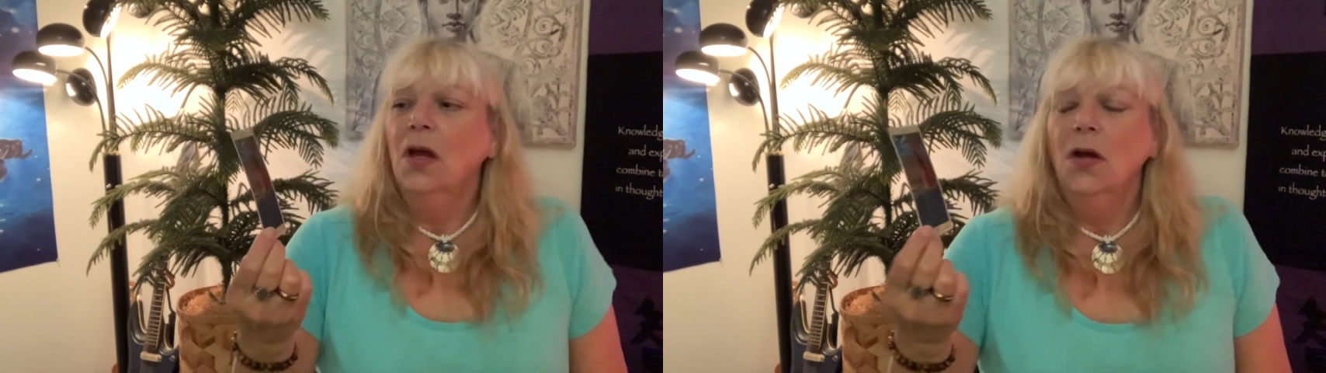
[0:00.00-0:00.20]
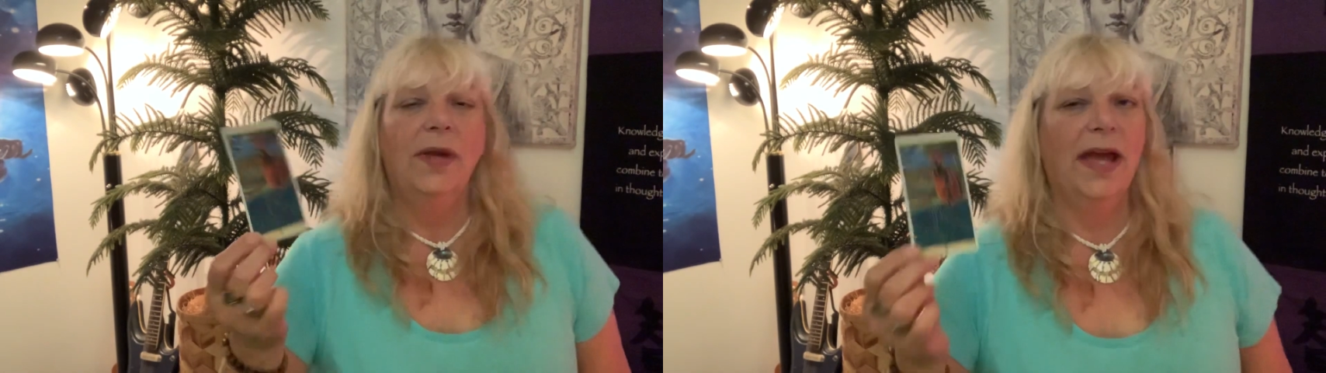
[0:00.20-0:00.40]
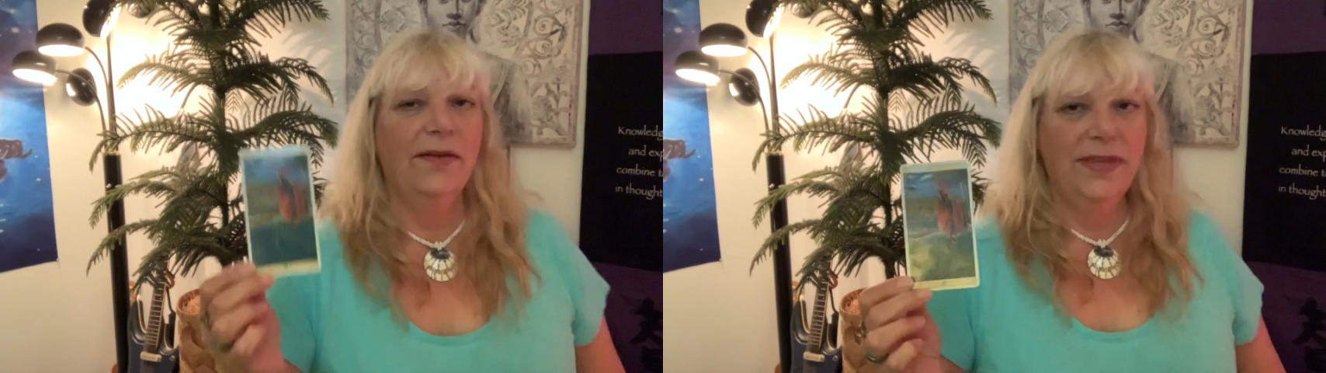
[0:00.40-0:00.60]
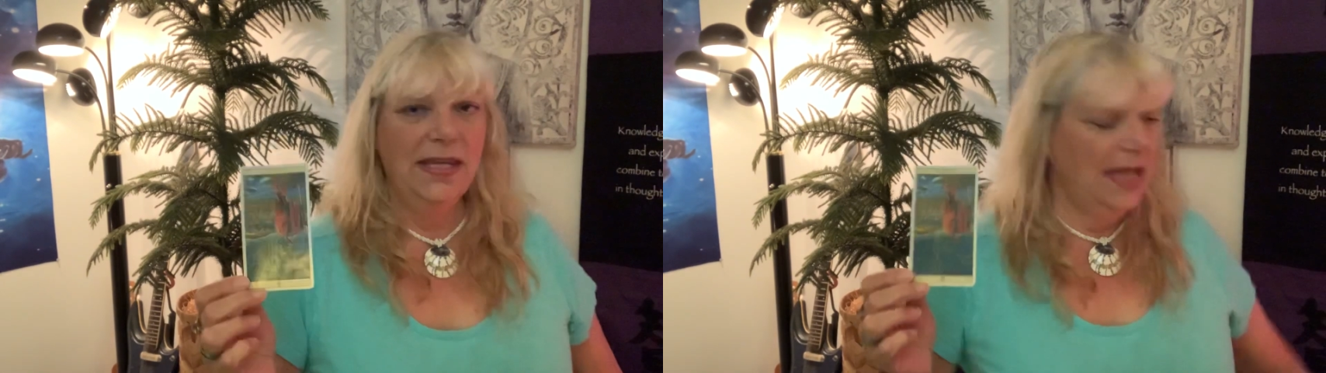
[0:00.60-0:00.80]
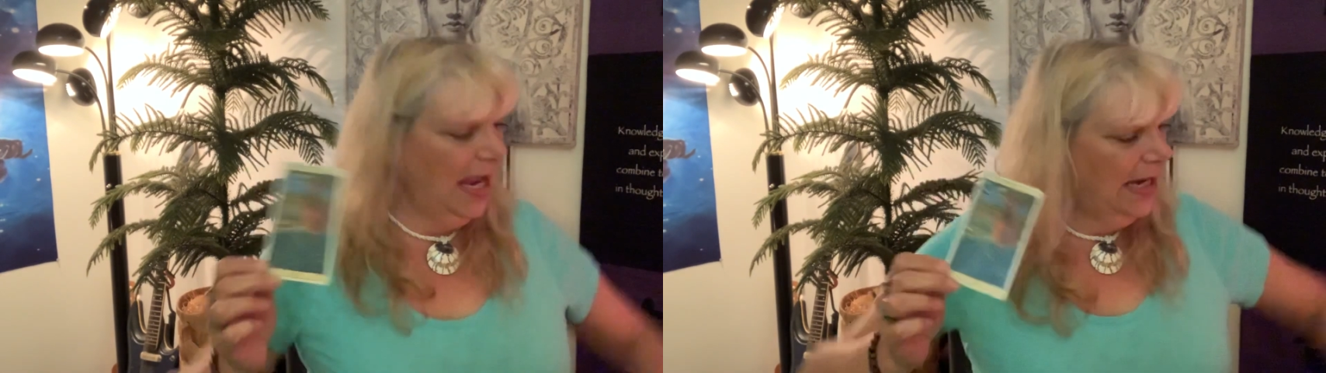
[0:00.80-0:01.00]
We have
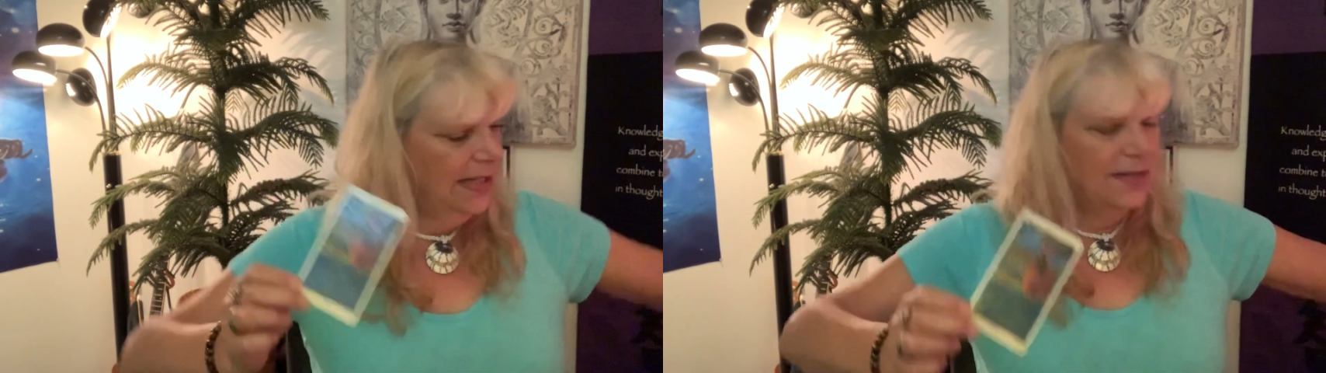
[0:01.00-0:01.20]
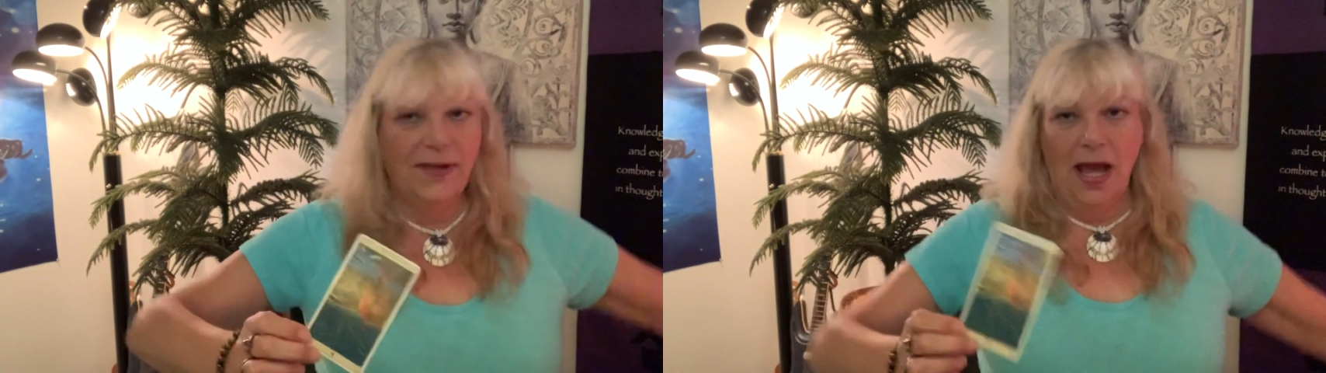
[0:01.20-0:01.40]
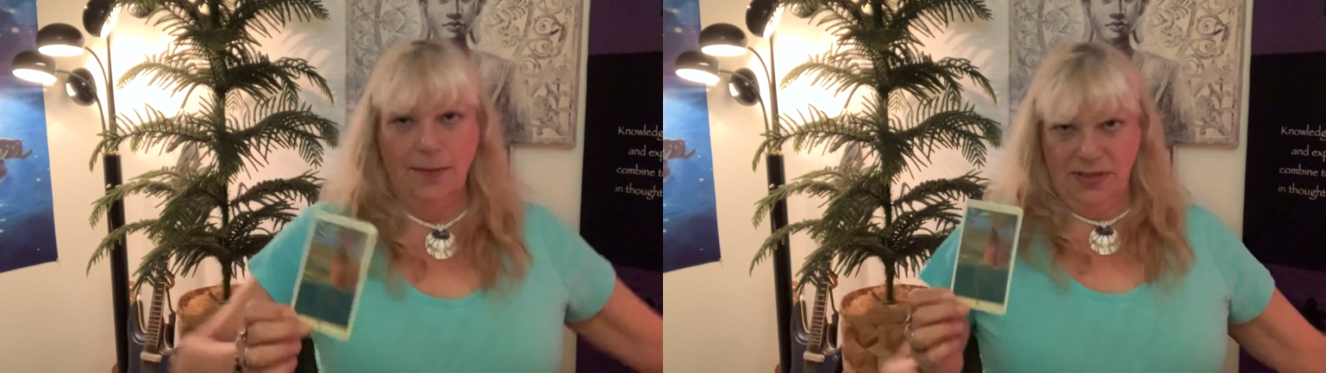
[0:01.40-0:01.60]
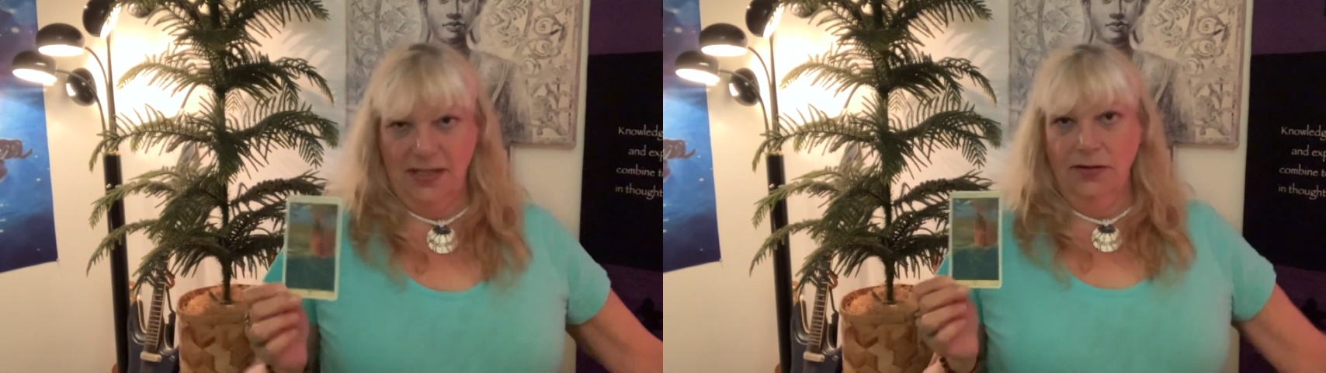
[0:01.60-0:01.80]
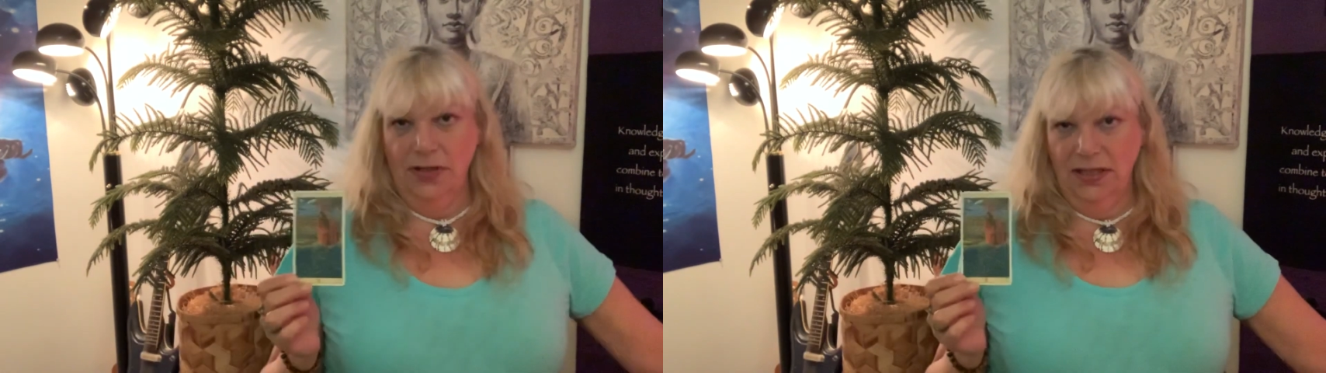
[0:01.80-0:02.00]
the Eight of Cups
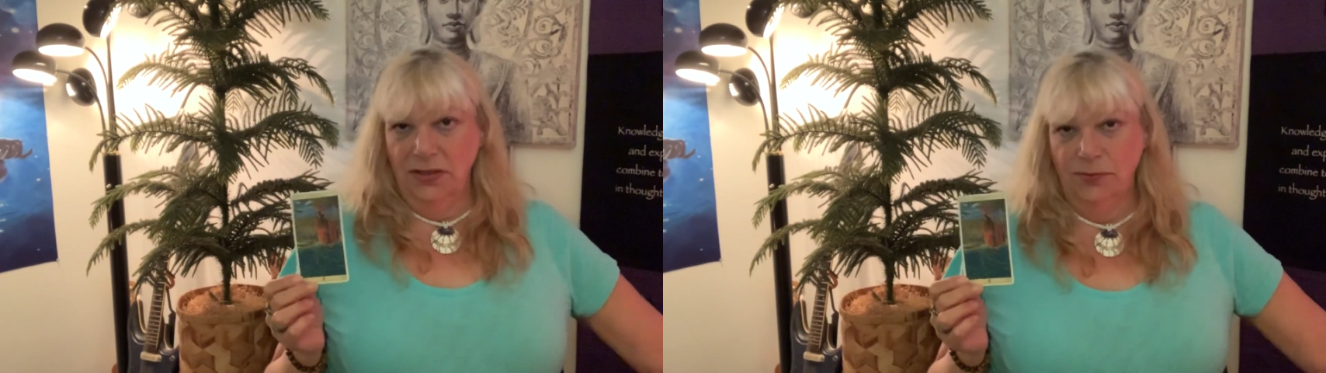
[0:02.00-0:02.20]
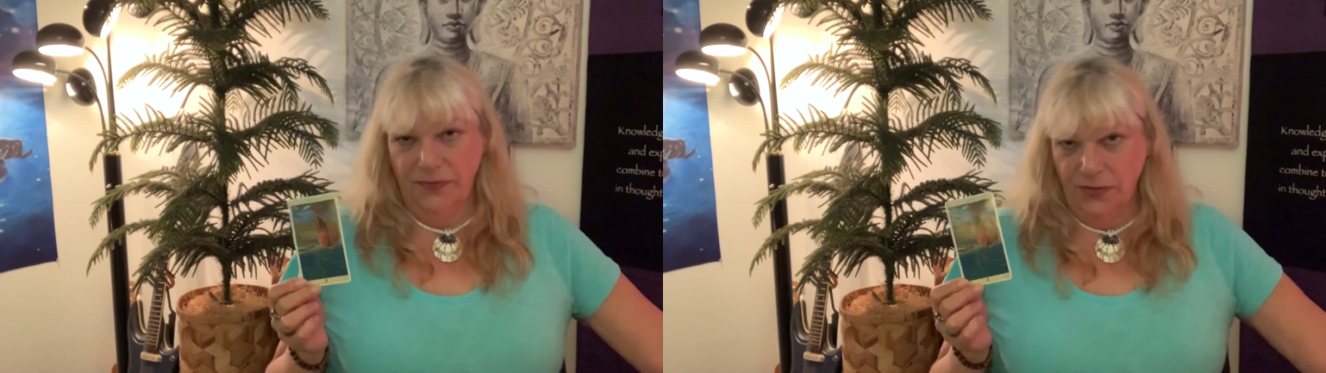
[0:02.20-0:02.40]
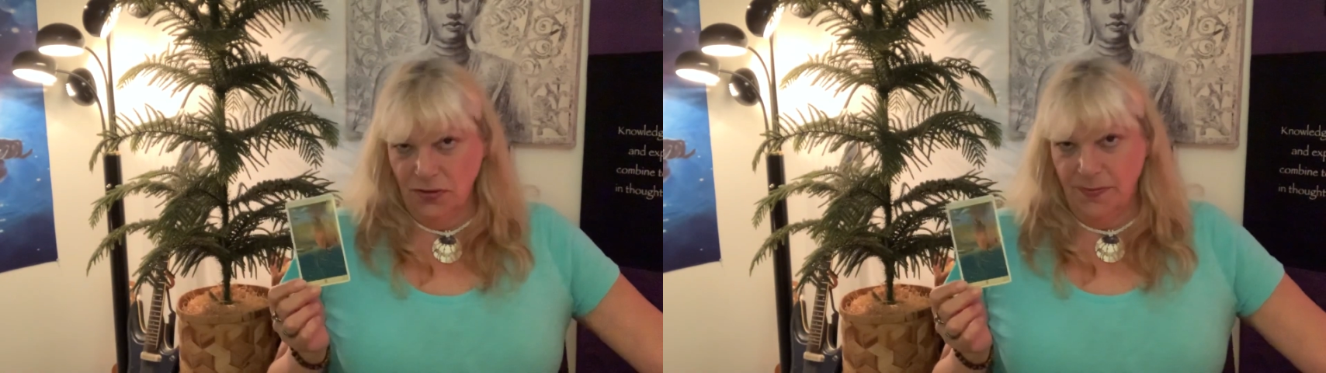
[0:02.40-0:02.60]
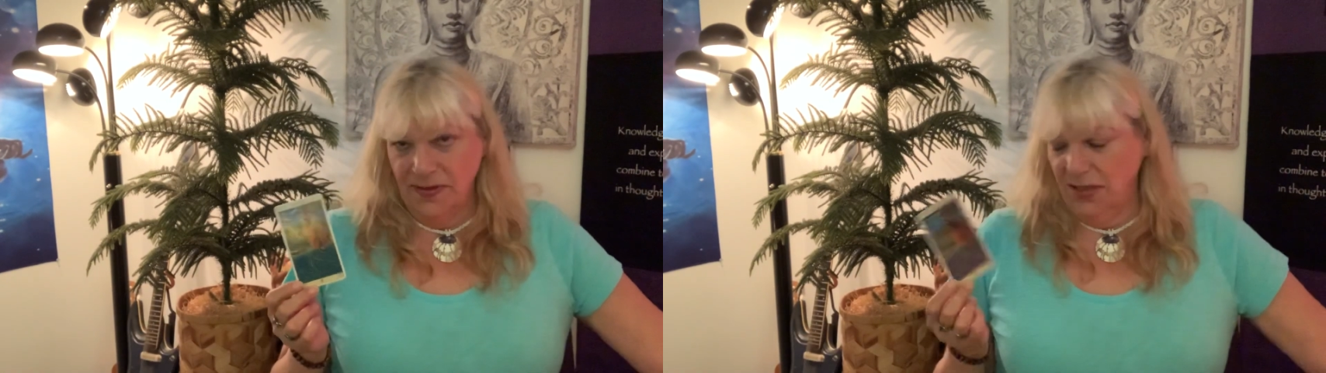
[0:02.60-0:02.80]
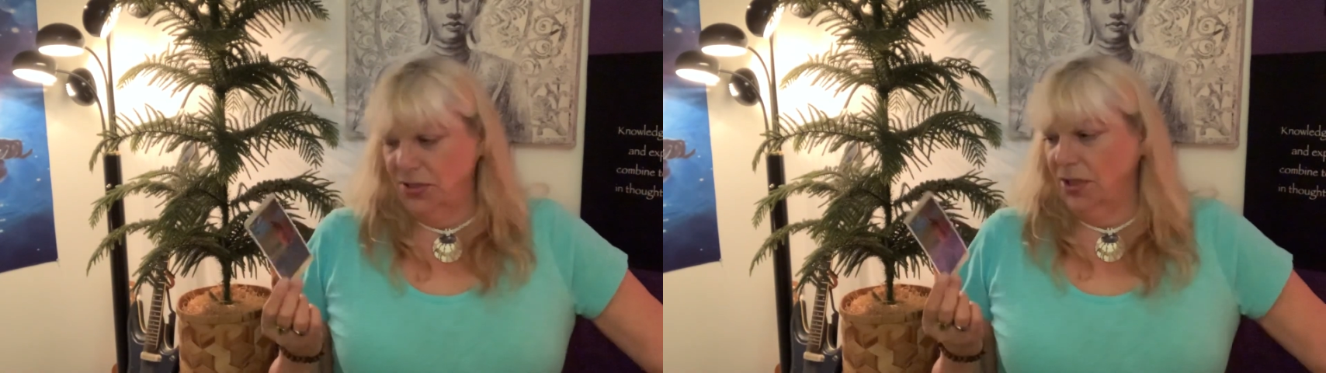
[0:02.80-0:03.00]
here in the reverse
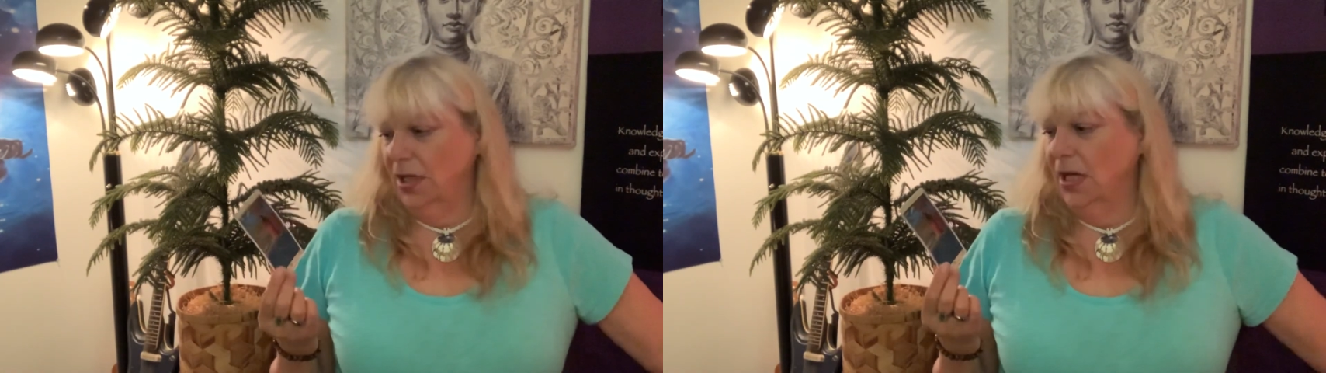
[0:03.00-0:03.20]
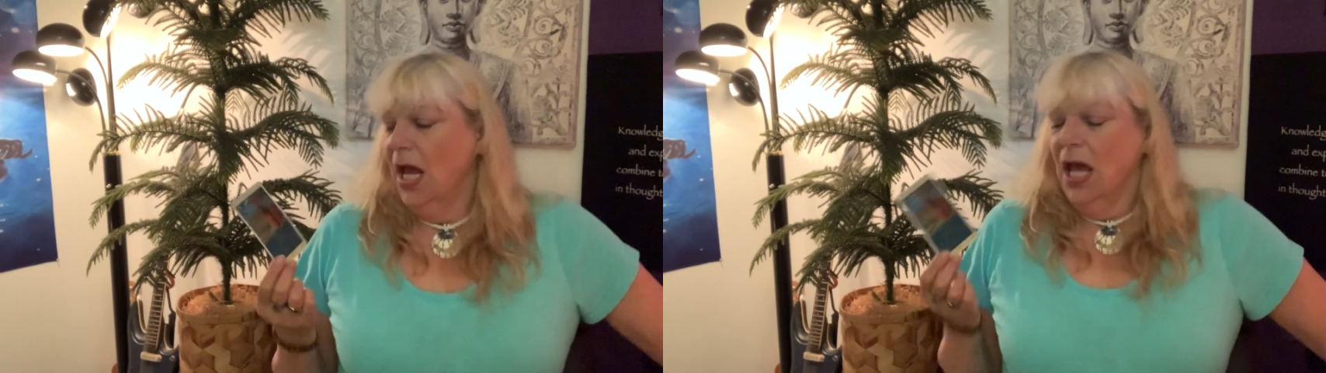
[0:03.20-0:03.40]
position.